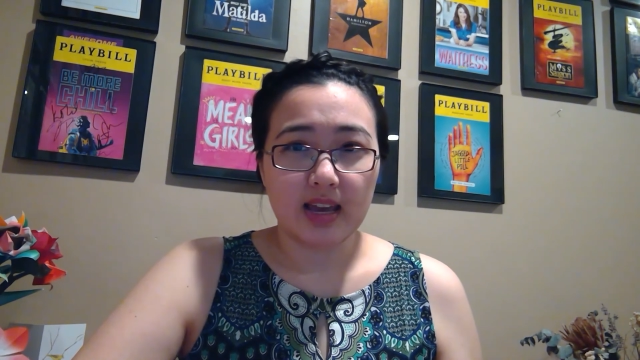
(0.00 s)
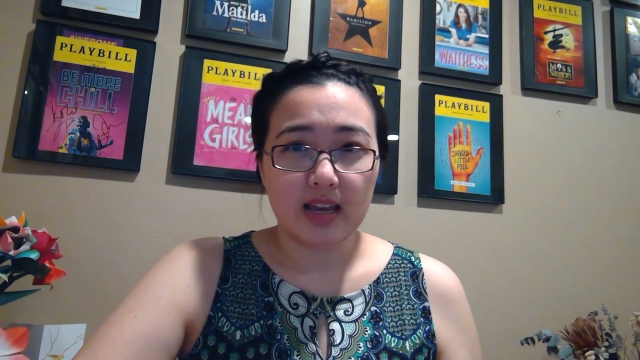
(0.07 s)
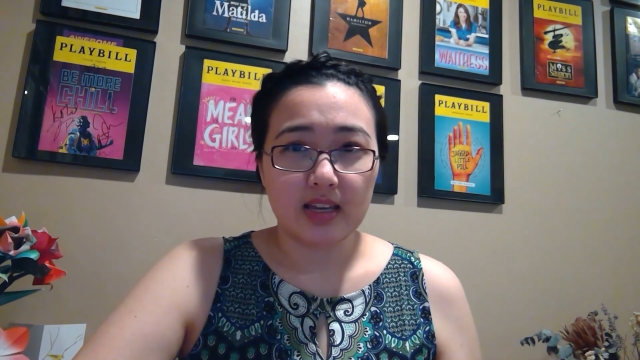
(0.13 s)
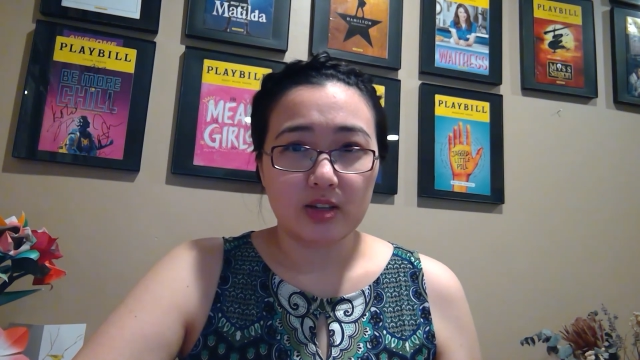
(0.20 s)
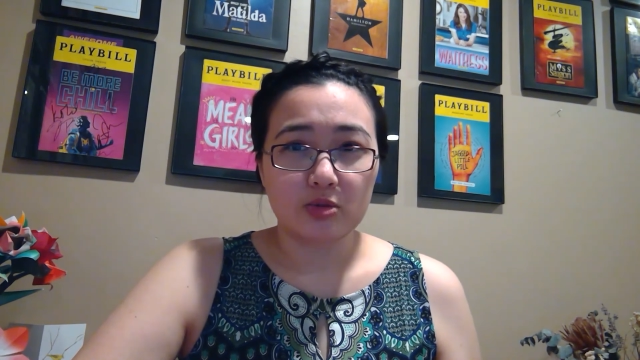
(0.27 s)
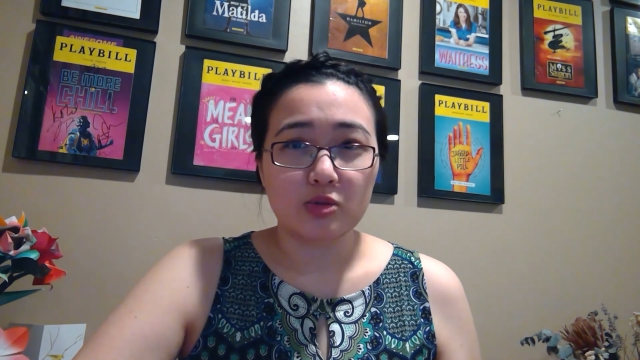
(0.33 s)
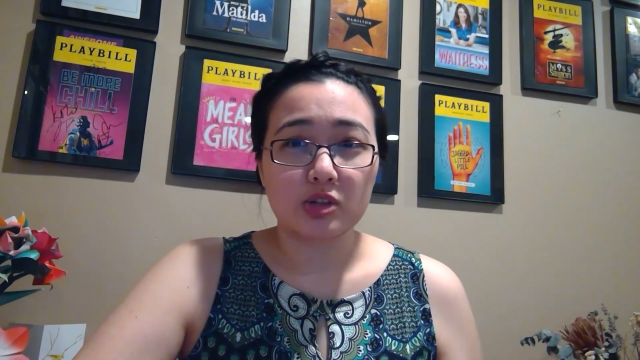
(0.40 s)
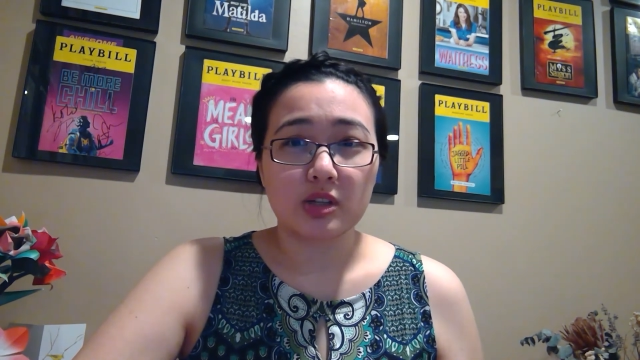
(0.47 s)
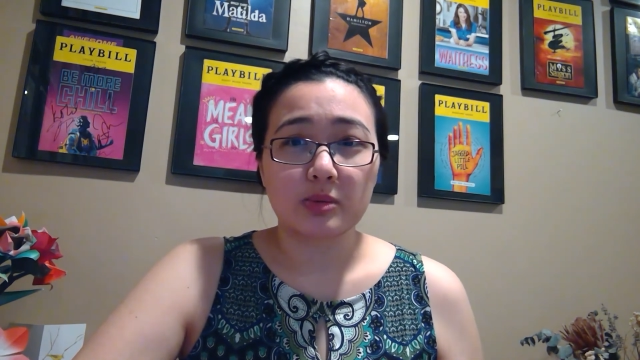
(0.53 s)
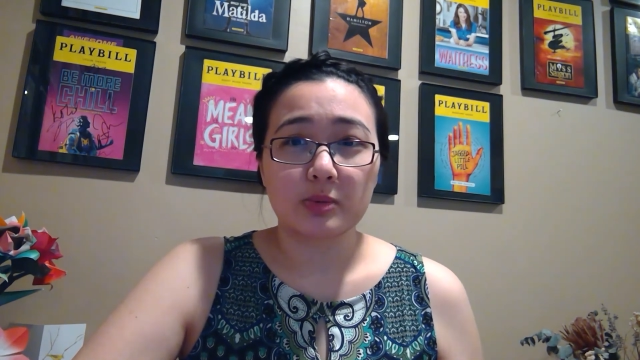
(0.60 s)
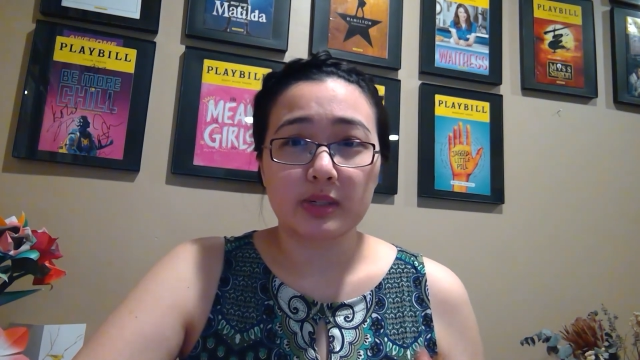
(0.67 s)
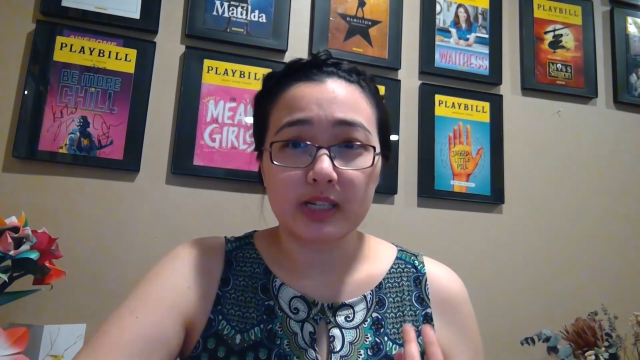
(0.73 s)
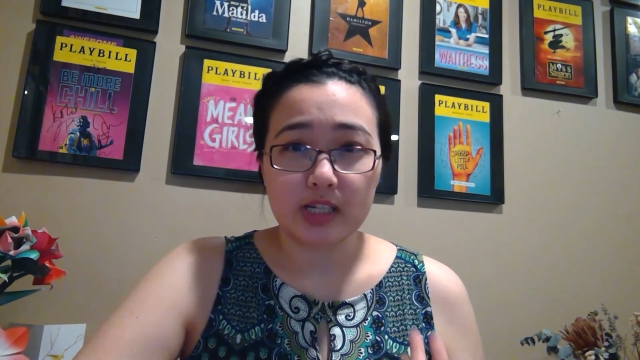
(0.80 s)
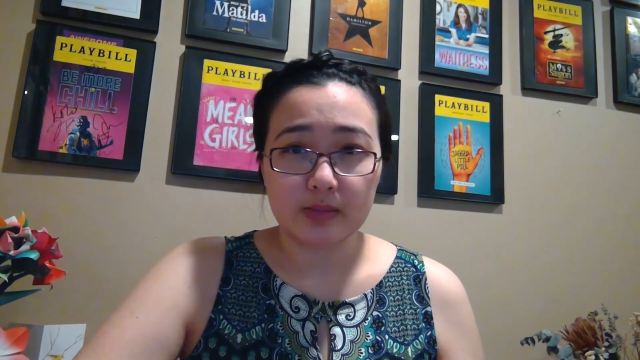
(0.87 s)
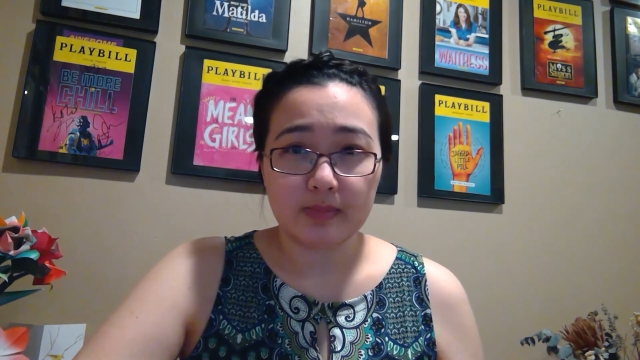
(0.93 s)
they usually
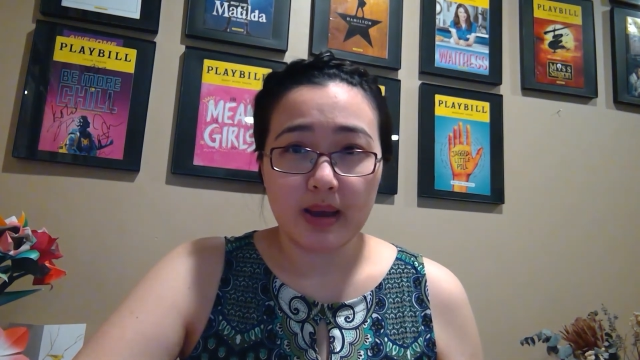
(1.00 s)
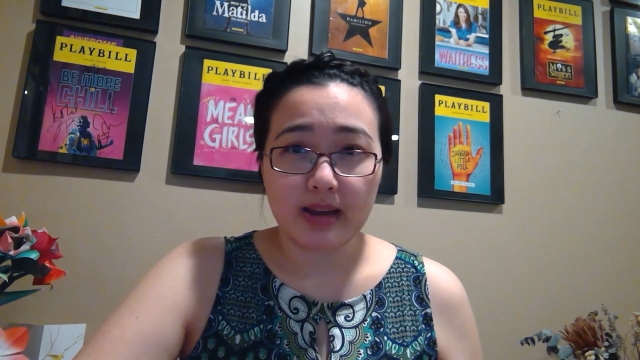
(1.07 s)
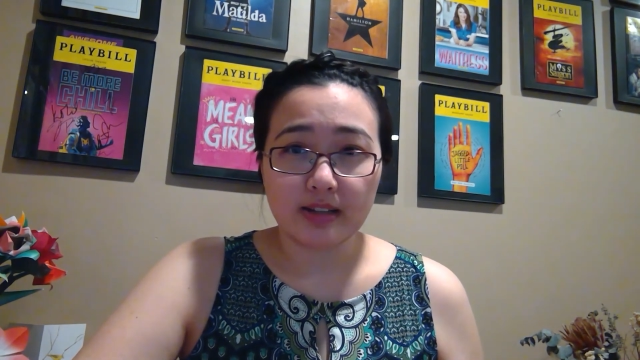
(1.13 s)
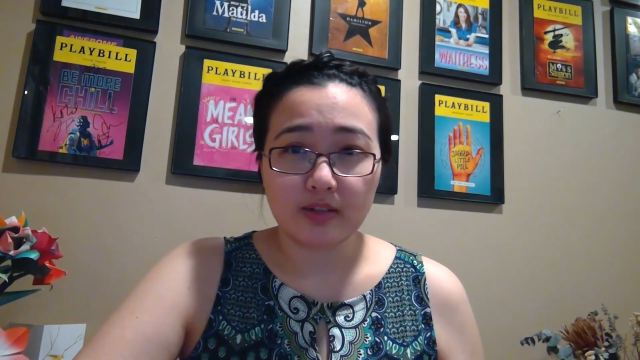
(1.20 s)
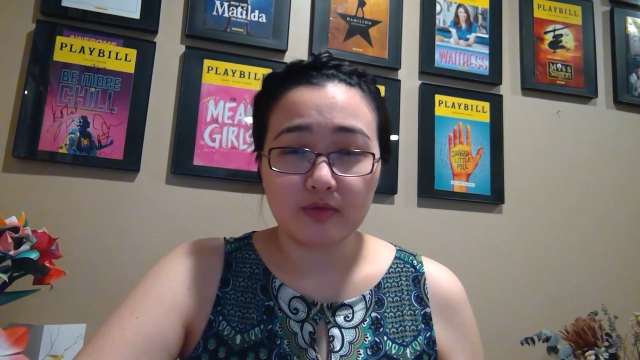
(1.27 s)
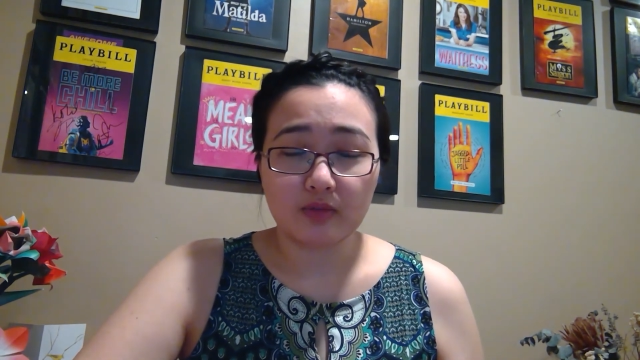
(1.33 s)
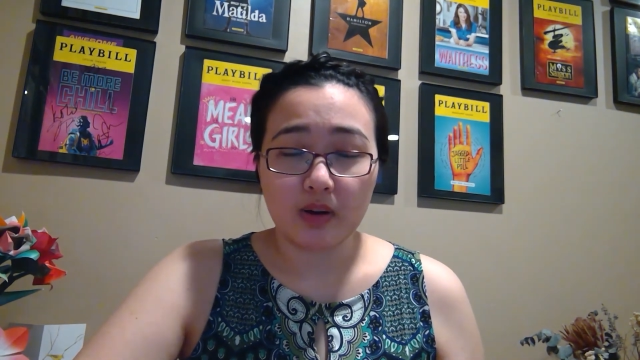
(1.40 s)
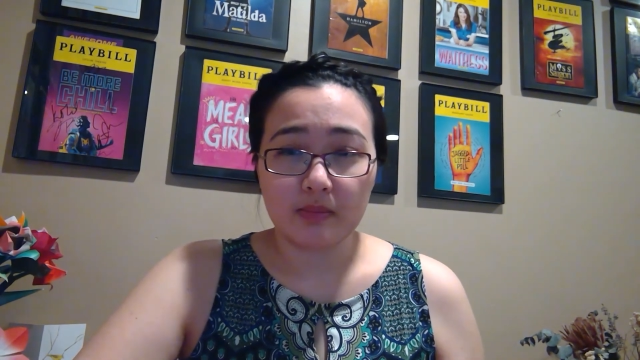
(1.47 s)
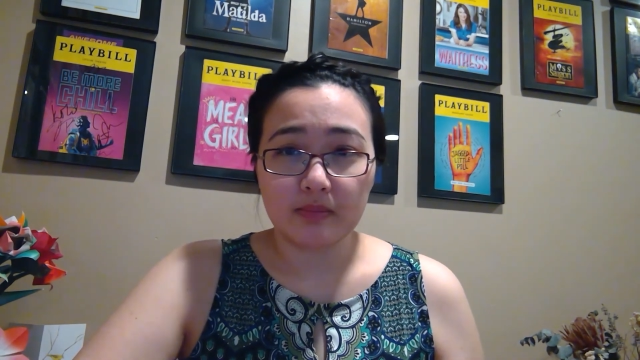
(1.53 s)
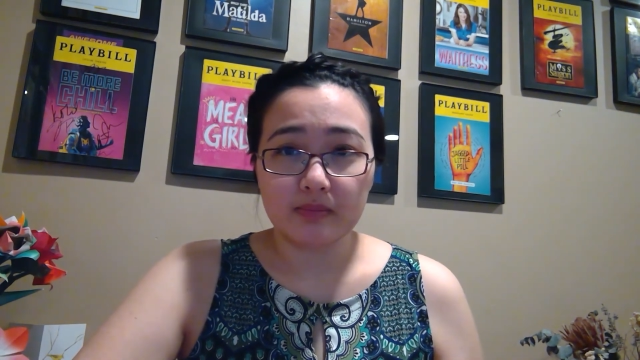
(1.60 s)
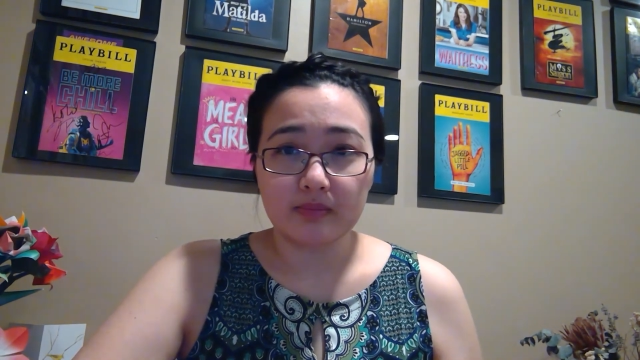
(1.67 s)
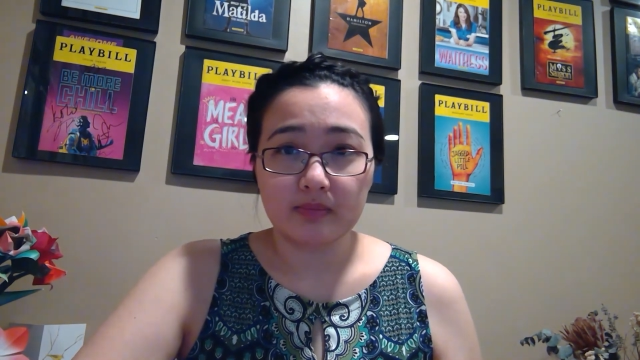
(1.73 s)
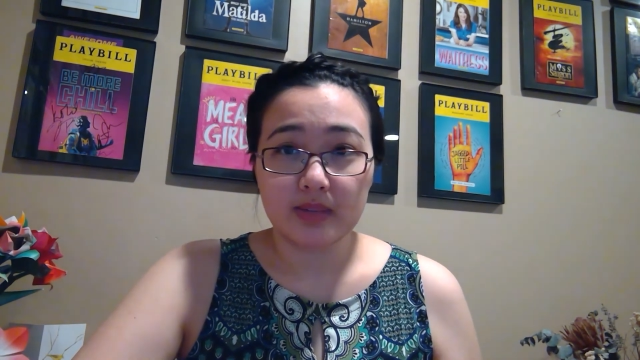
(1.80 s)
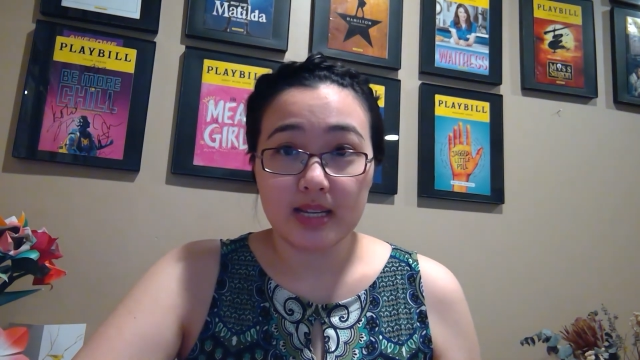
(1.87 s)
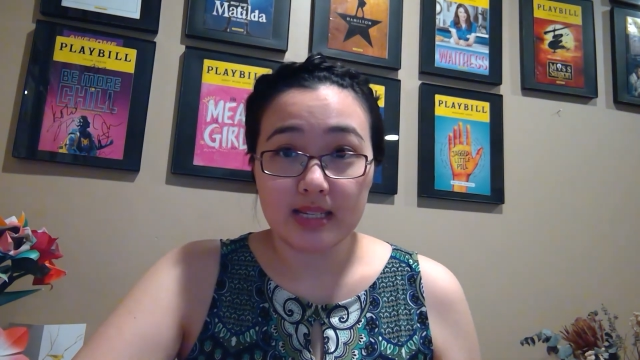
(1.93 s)
would expect
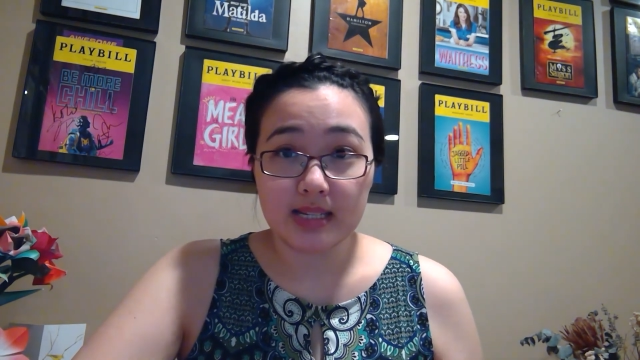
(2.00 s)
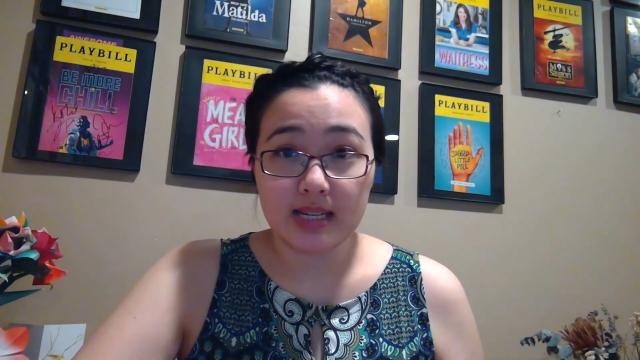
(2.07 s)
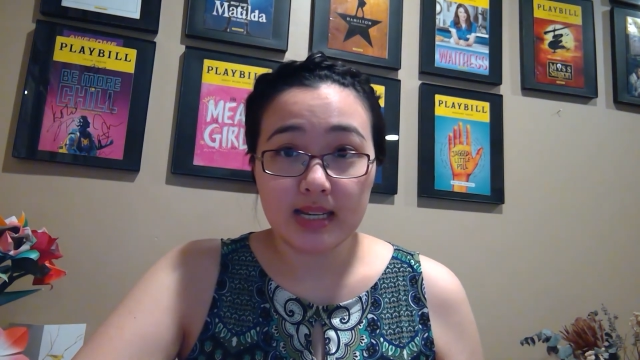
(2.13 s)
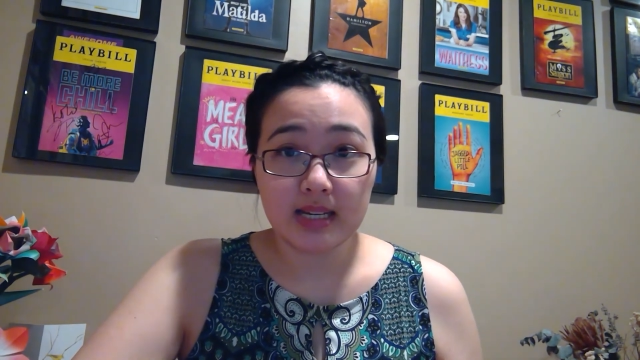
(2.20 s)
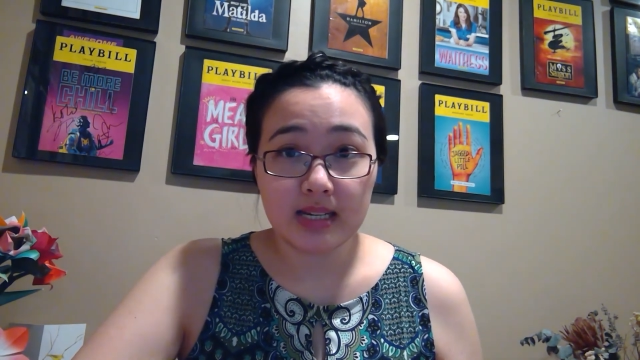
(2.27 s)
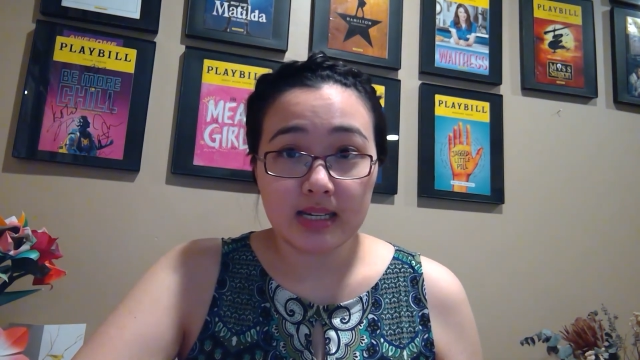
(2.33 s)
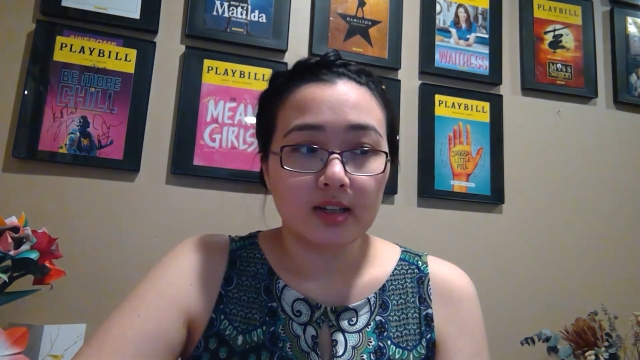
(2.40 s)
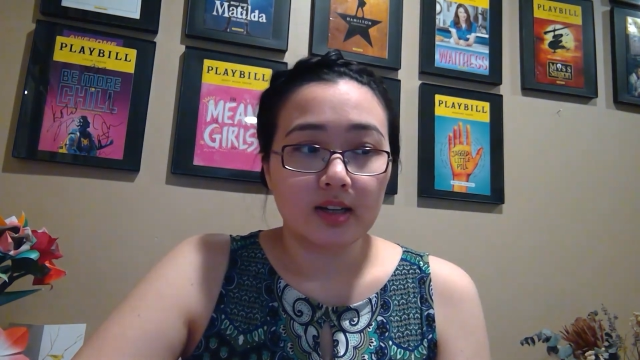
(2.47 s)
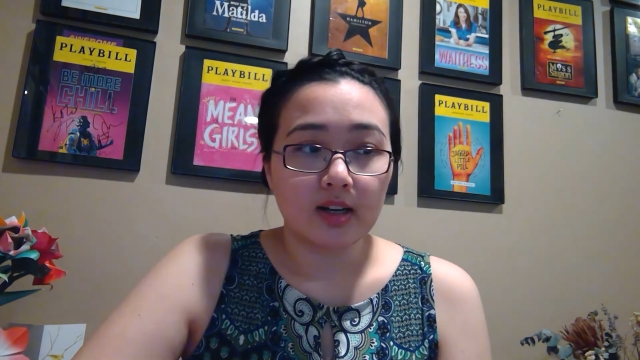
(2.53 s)
from Disney.